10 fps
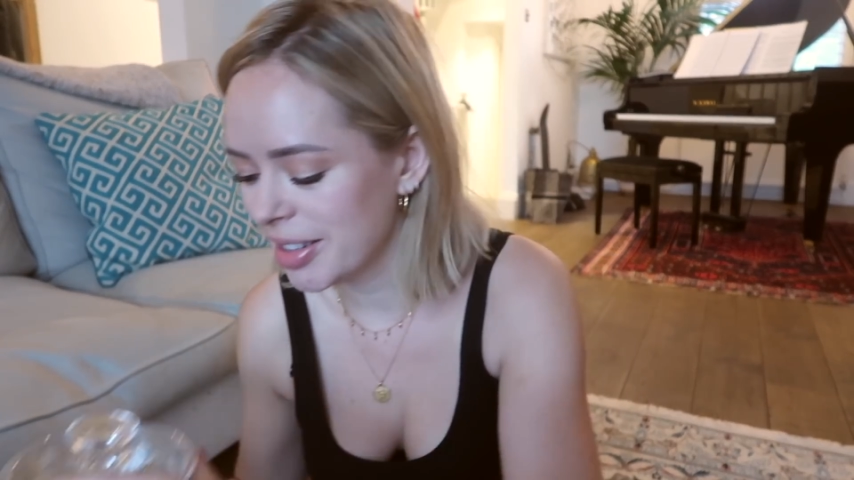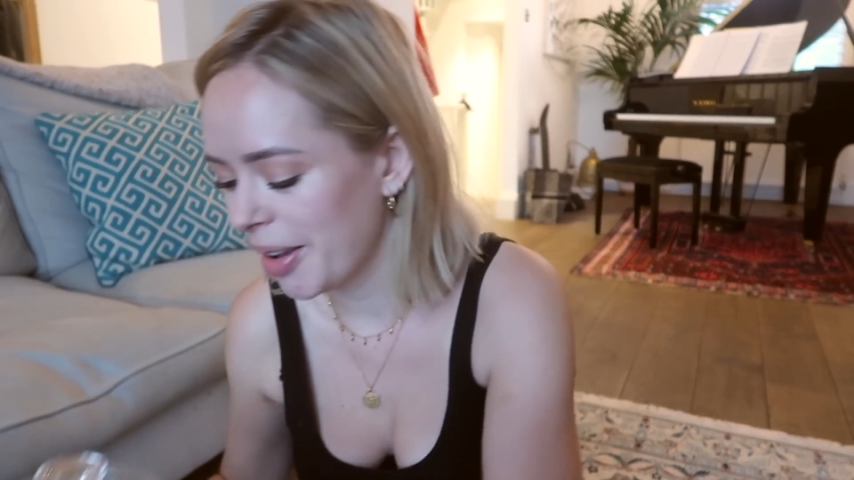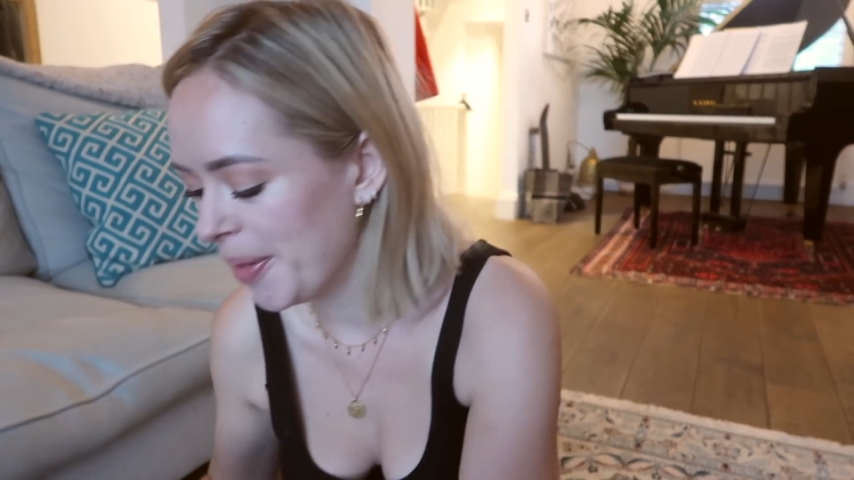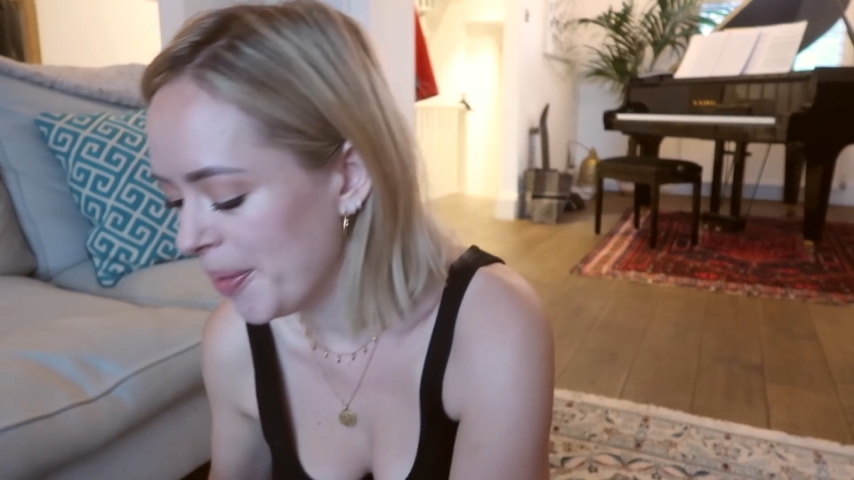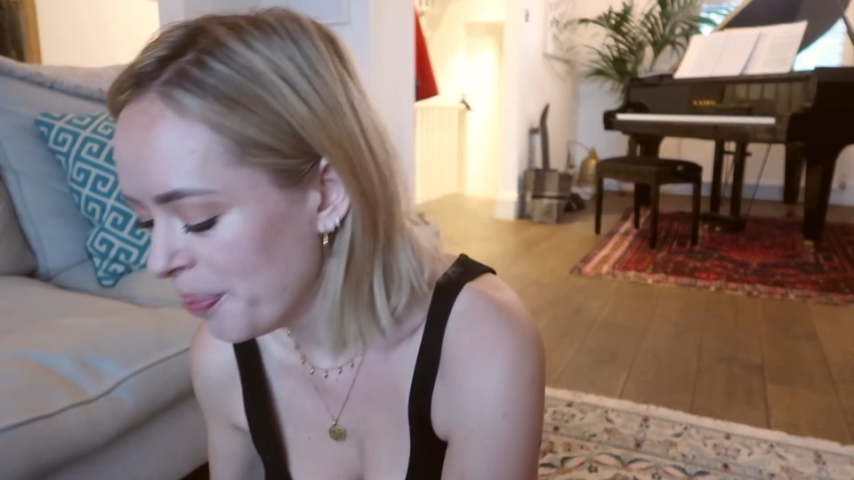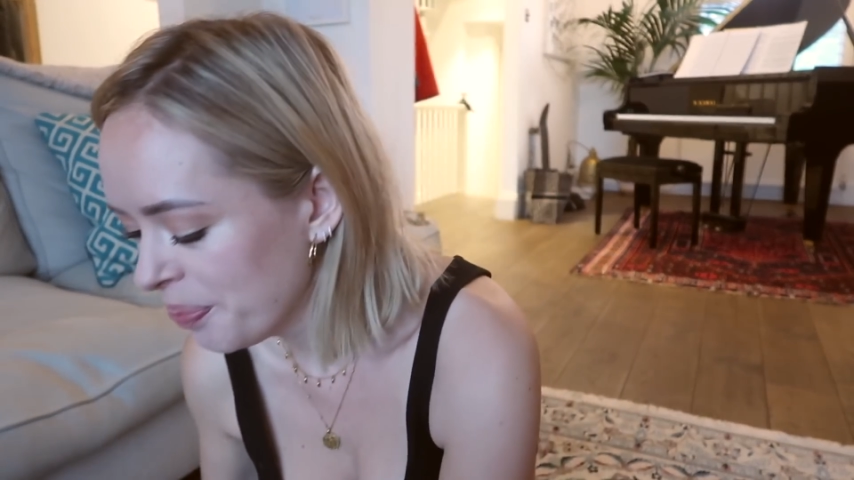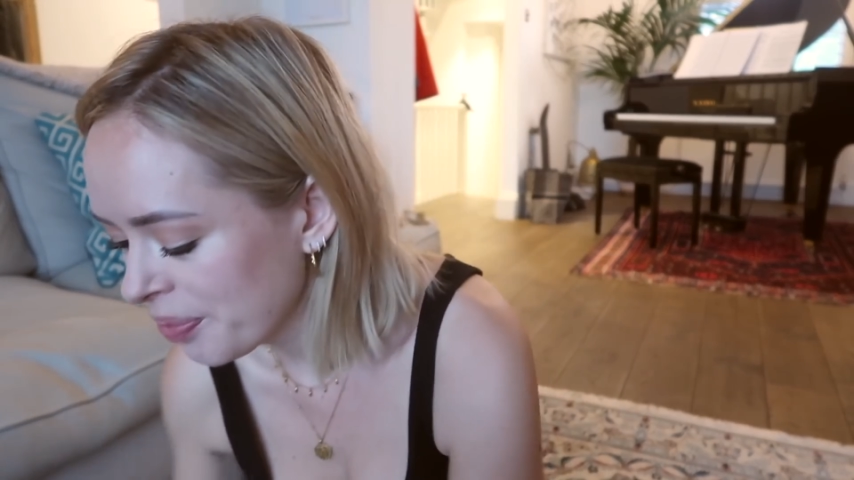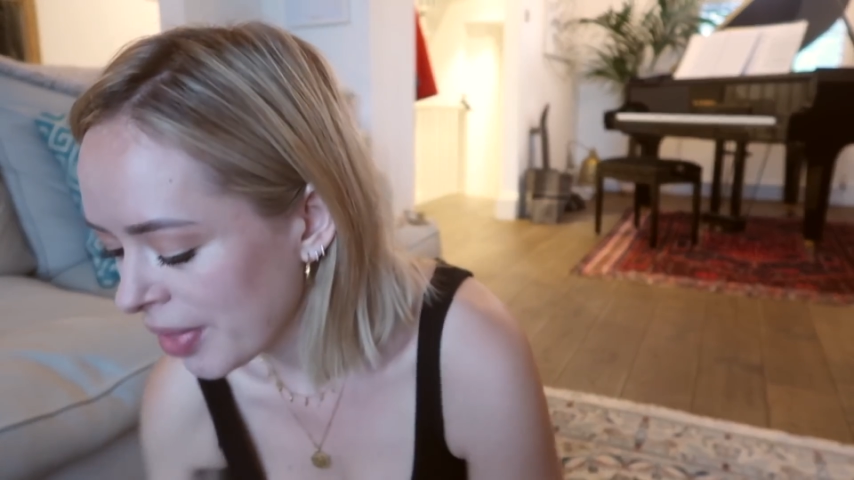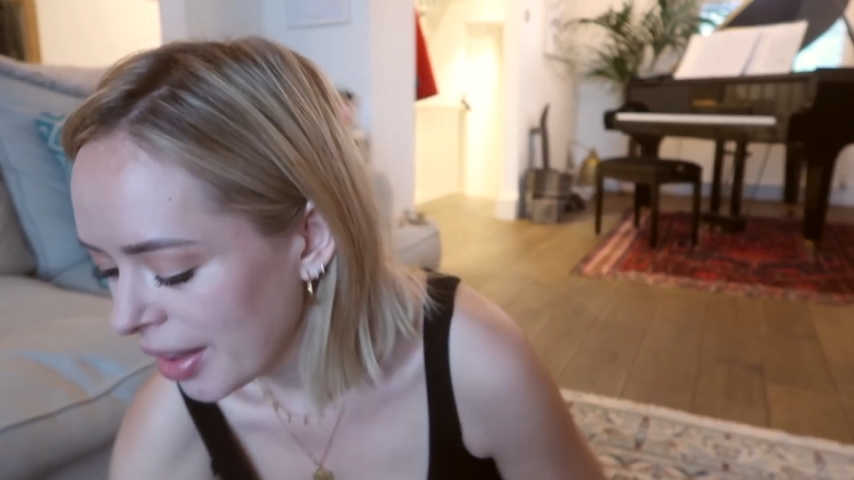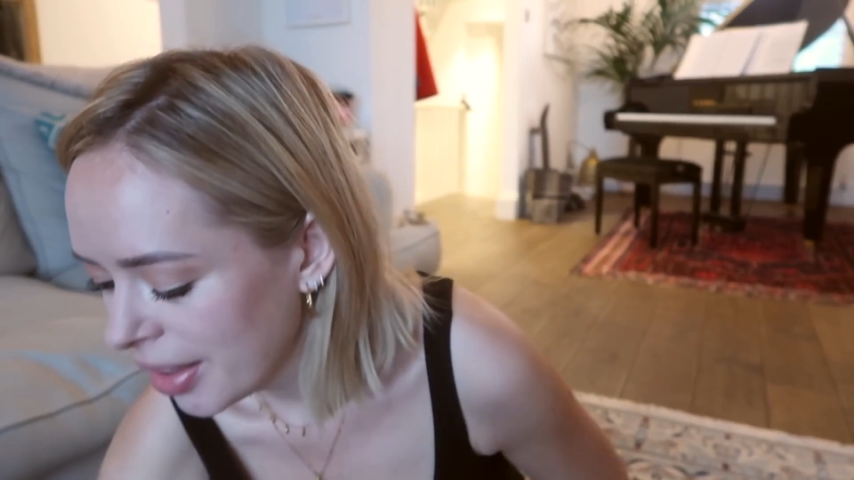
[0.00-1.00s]
so
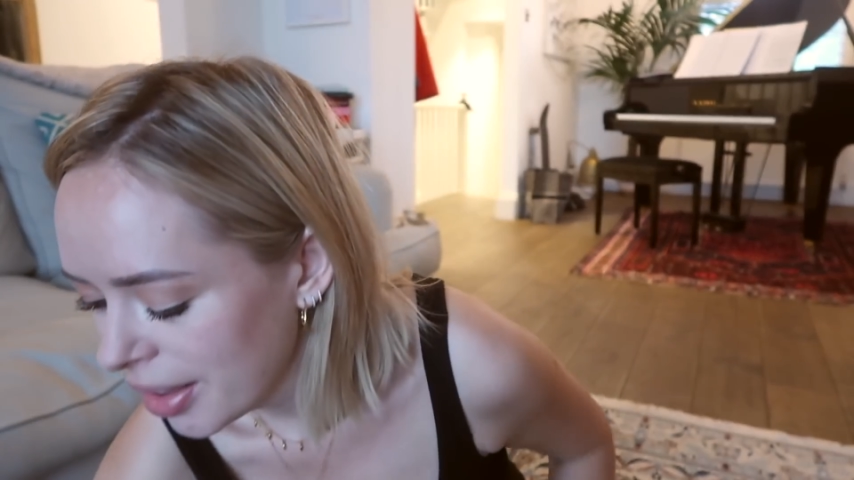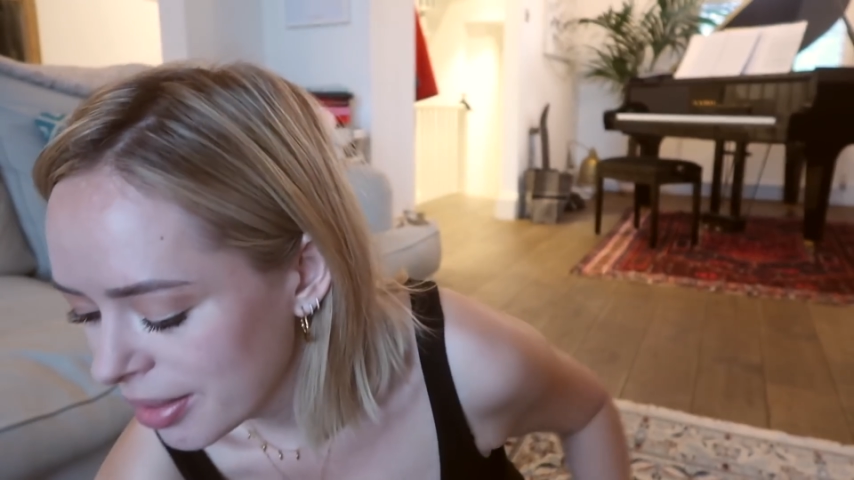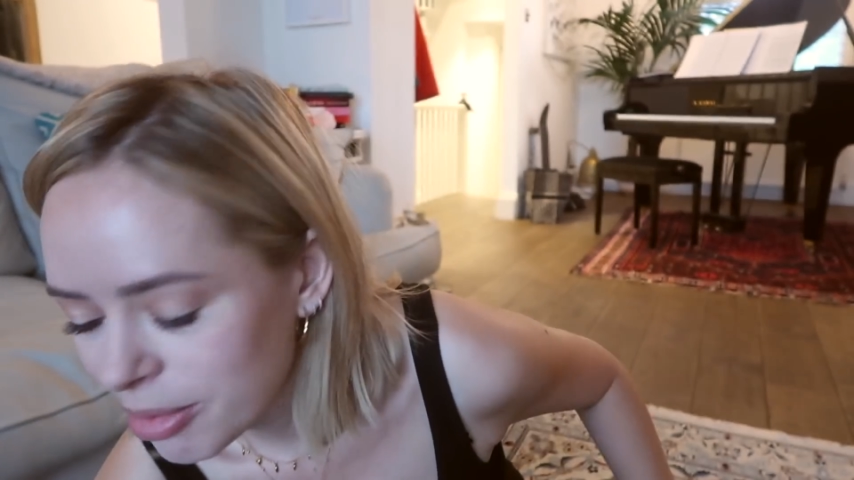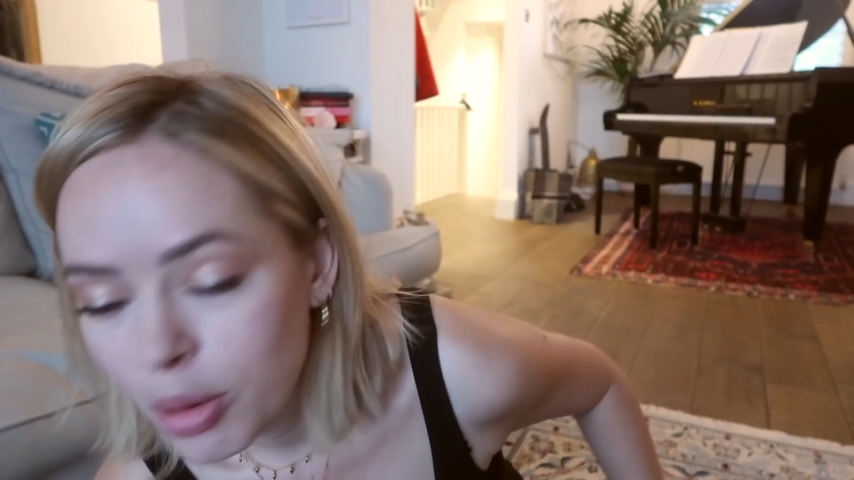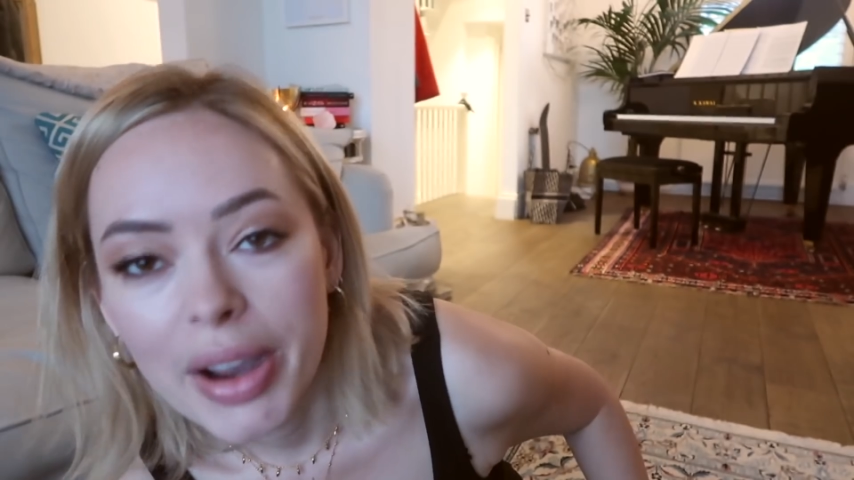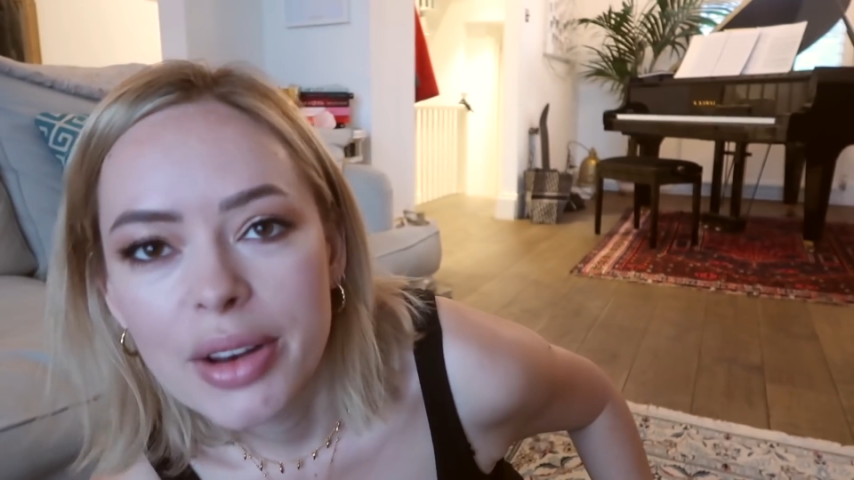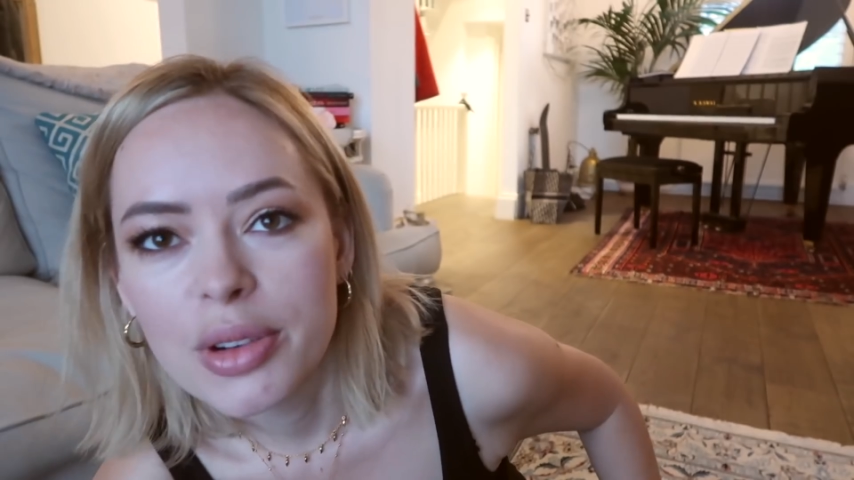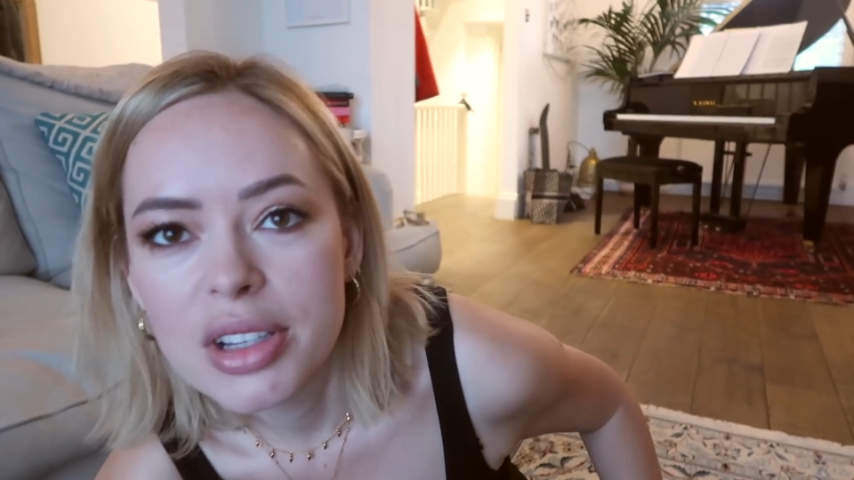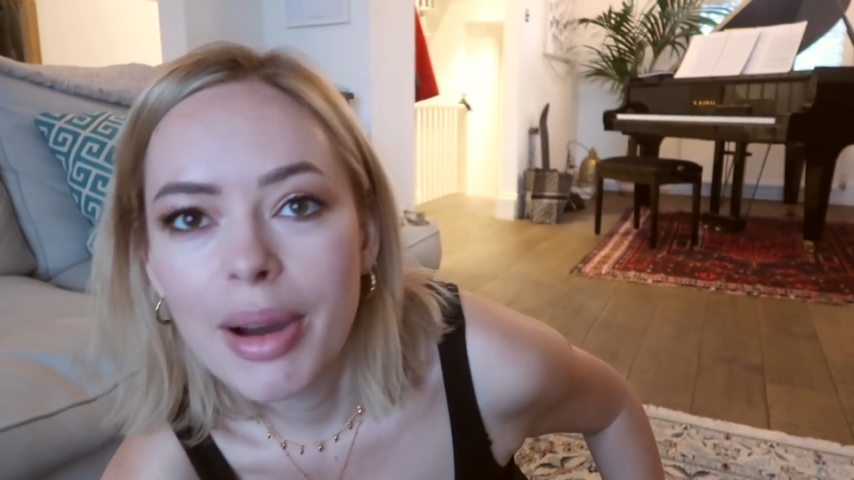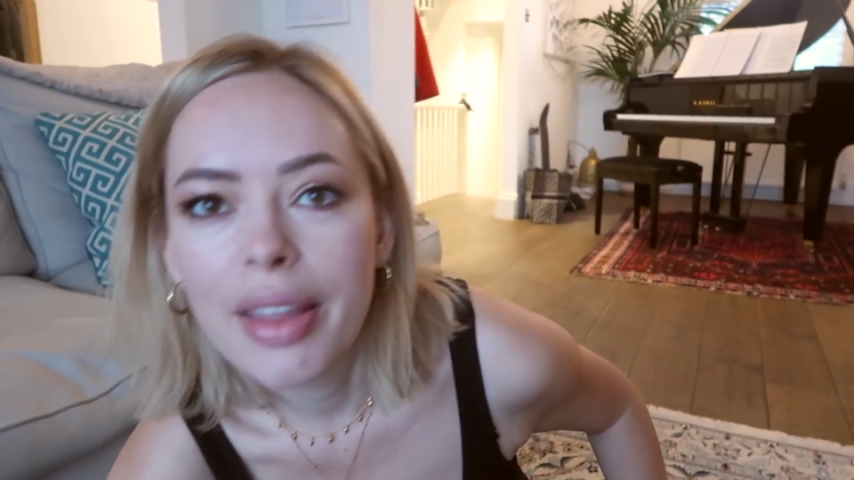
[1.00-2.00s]
quite
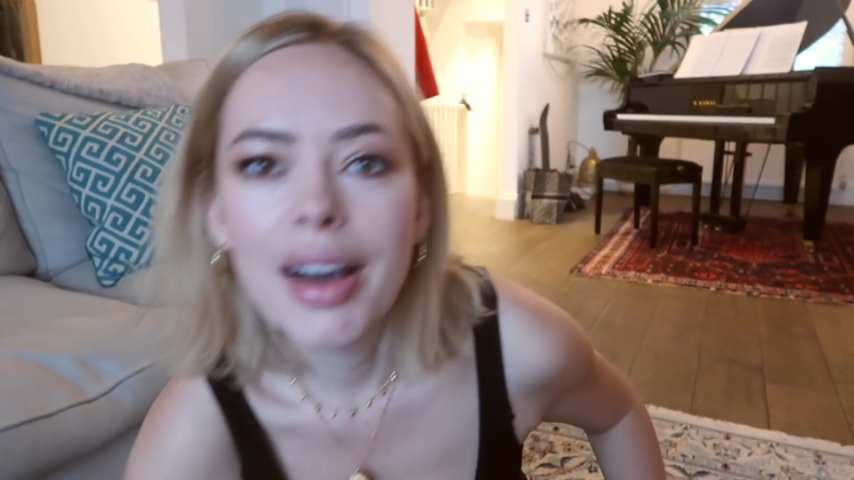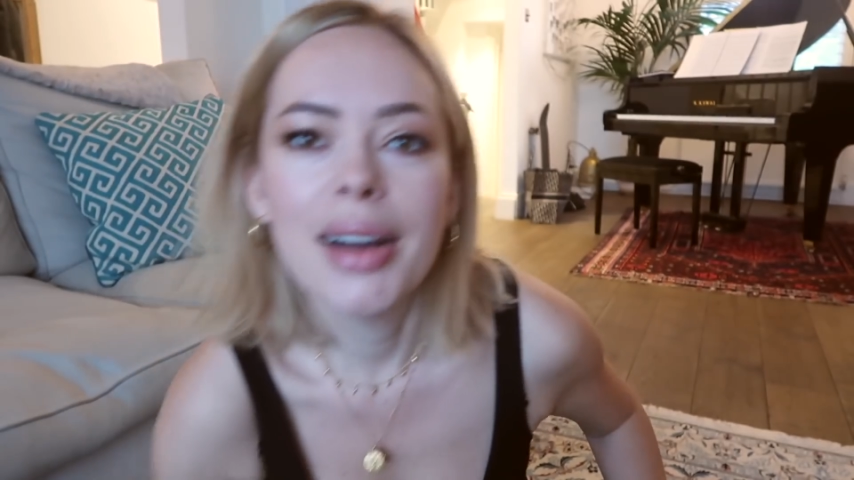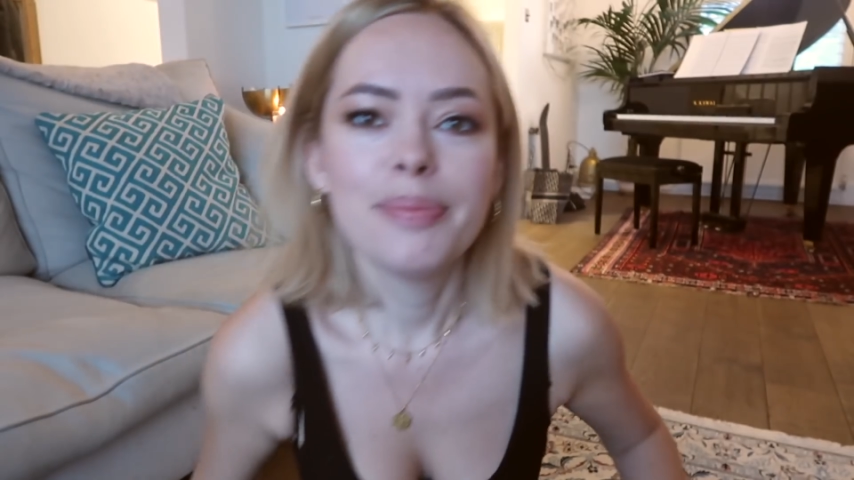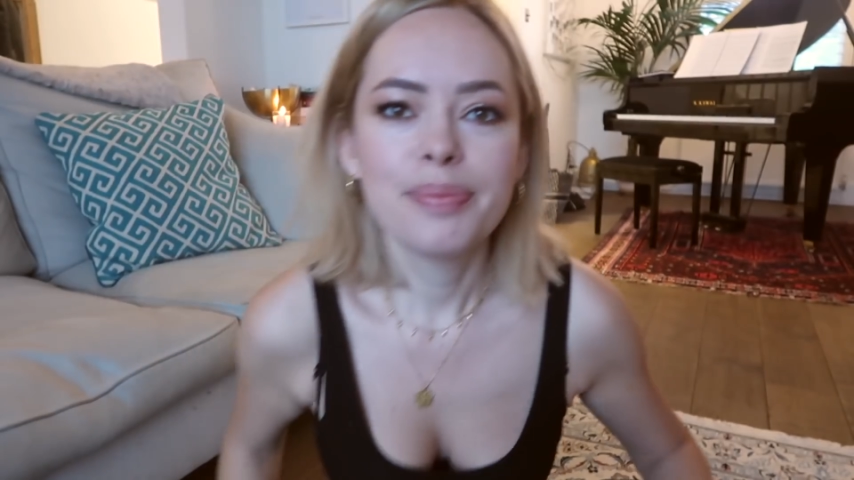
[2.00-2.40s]
annoyed about that.